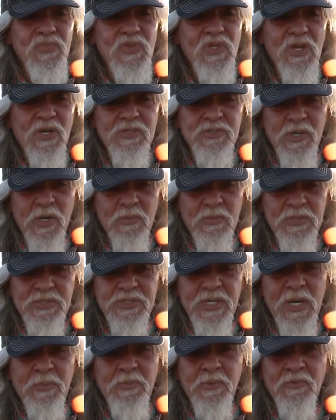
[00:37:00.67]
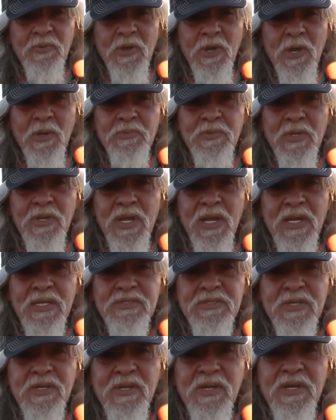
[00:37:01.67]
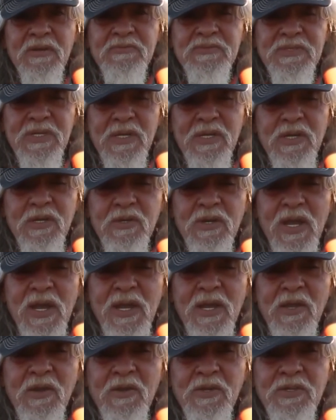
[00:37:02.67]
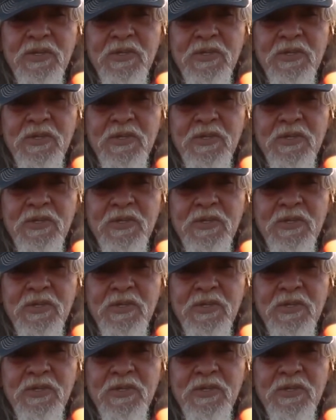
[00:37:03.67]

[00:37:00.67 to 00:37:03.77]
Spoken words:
A German Shepherd run up to the edge of the cliff and say, "Who the hell are you